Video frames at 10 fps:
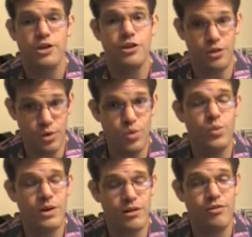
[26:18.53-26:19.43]
you
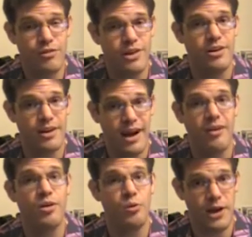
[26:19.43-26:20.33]
will figure
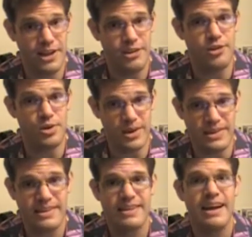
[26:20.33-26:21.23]
out a way to do it